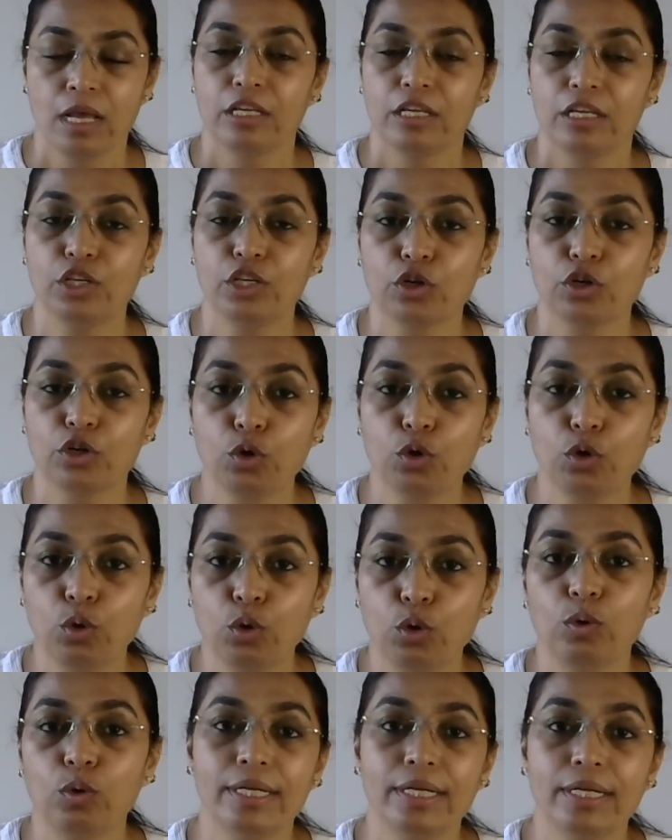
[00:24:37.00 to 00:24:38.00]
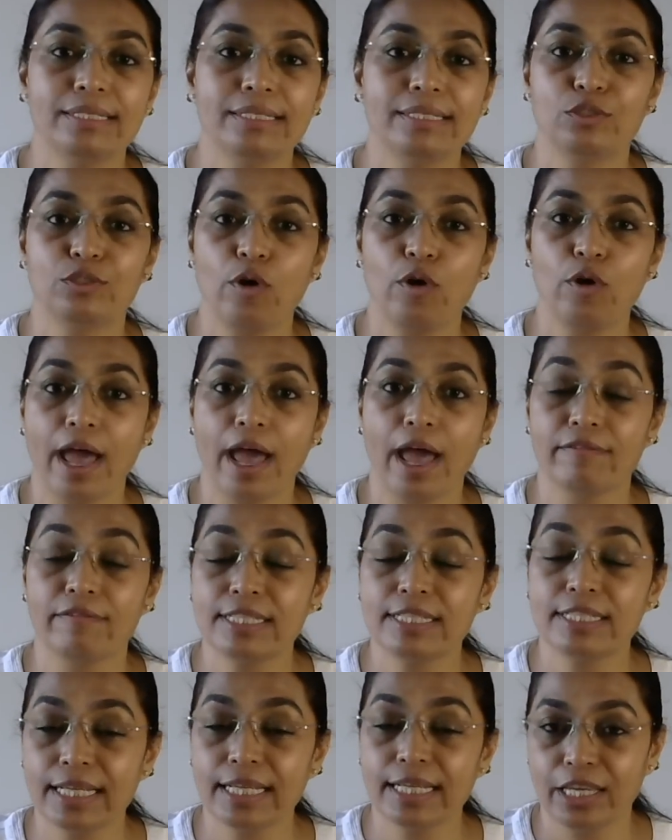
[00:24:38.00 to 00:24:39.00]
Your goal is to have
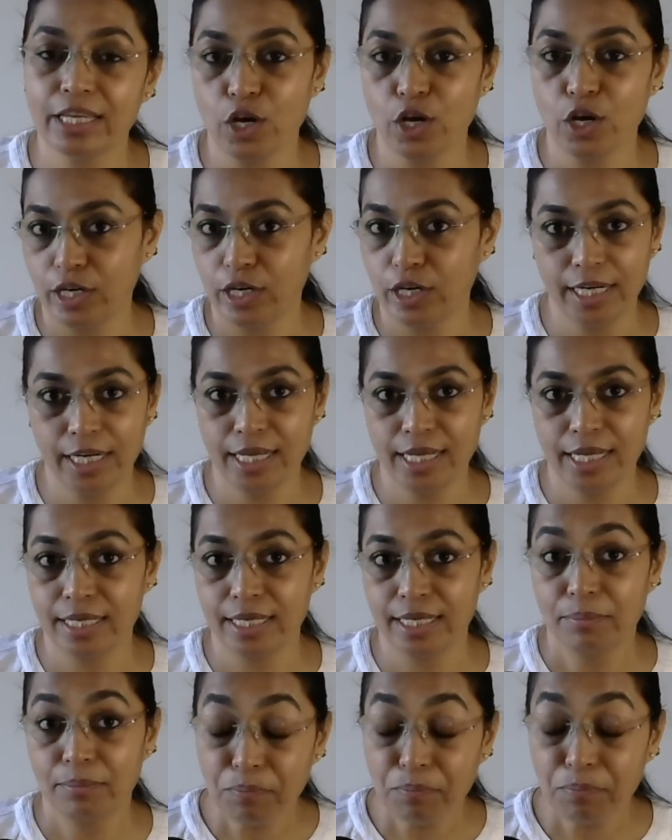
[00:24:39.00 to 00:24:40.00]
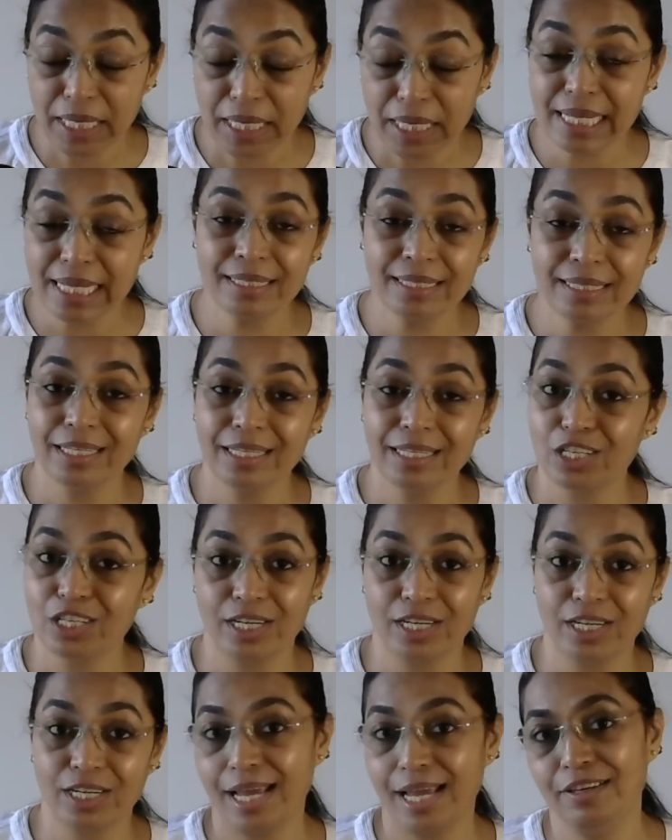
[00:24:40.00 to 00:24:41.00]
security, peace in your
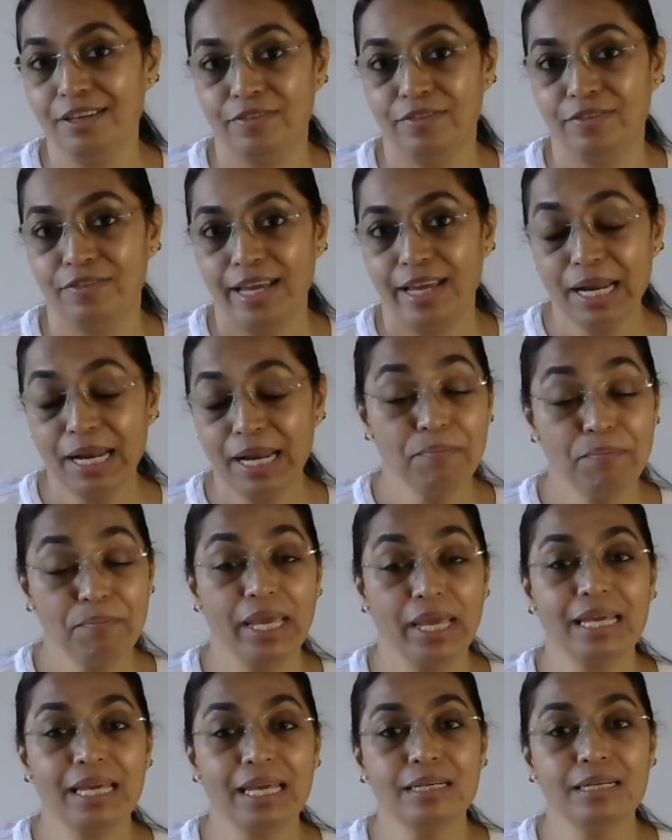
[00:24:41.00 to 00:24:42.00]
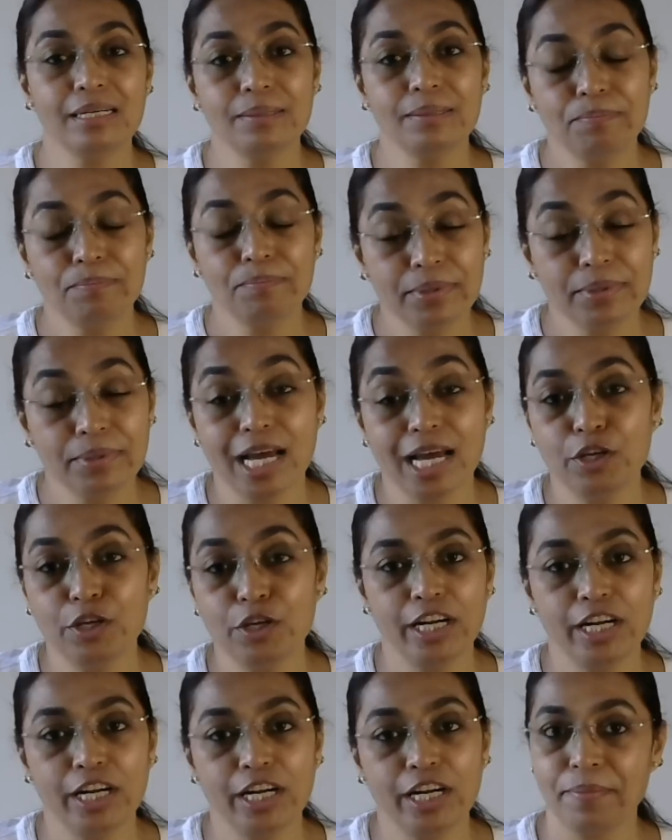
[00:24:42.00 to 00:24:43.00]
life, and make a
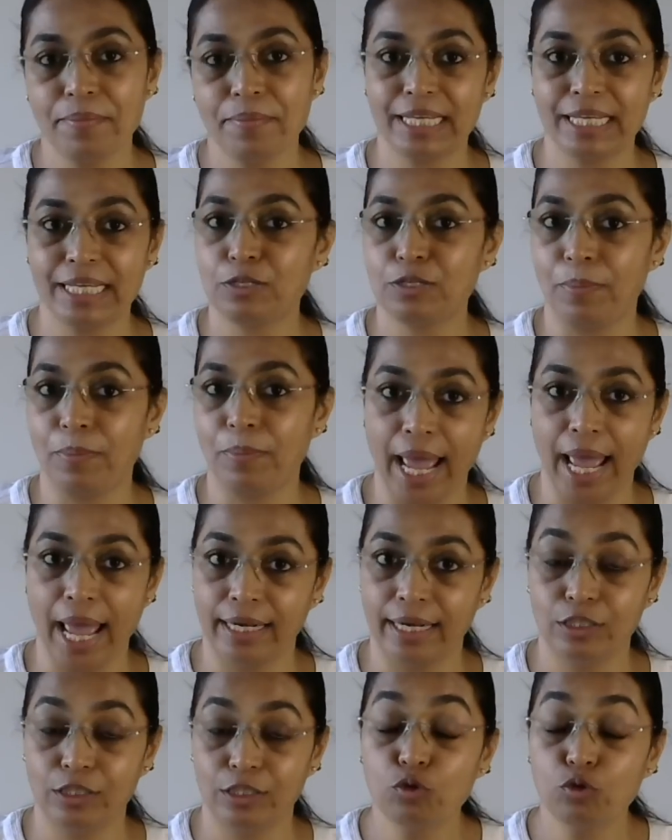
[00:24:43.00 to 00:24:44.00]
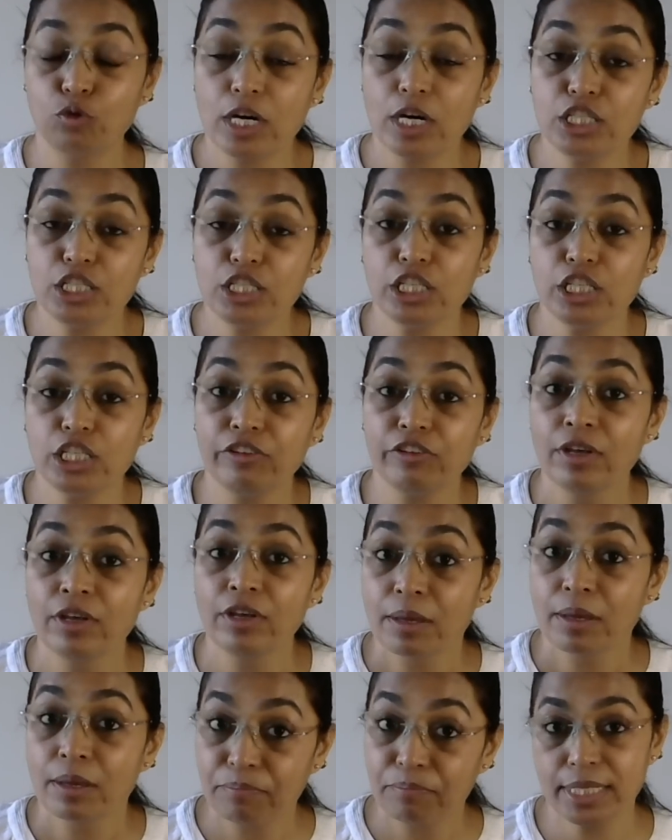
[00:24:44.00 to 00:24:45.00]
priority based plan to
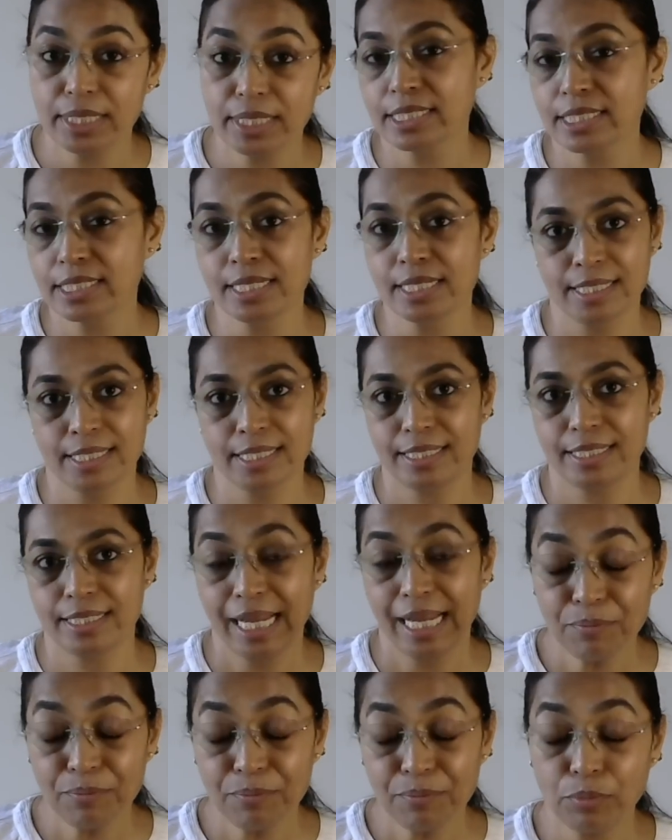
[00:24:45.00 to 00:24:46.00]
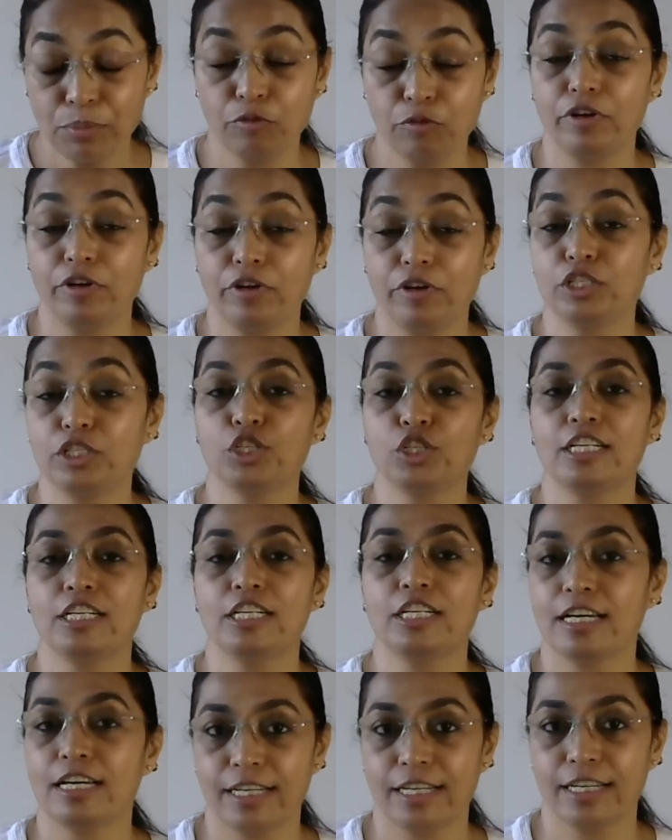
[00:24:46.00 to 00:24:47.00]
achieve business and professional
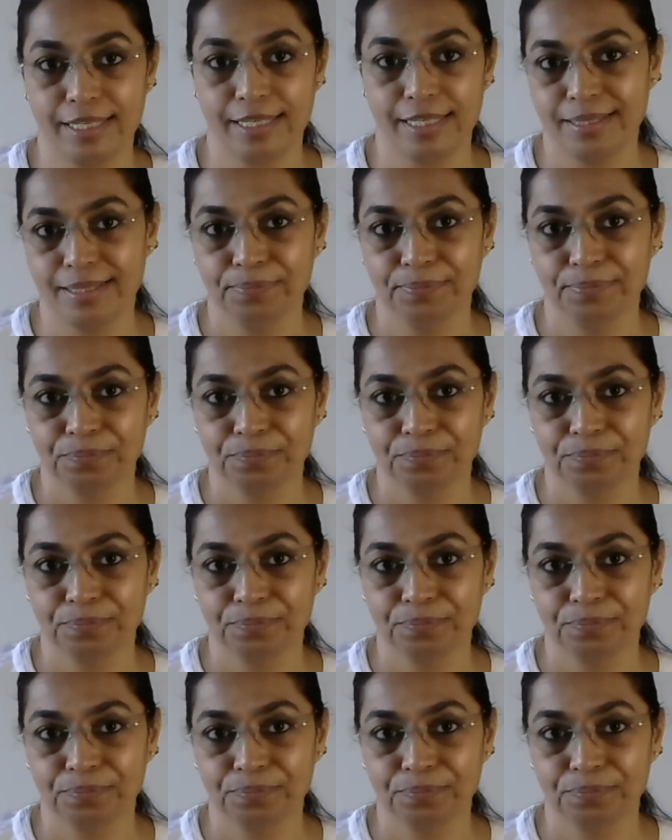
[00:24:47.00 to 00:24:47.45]
targets.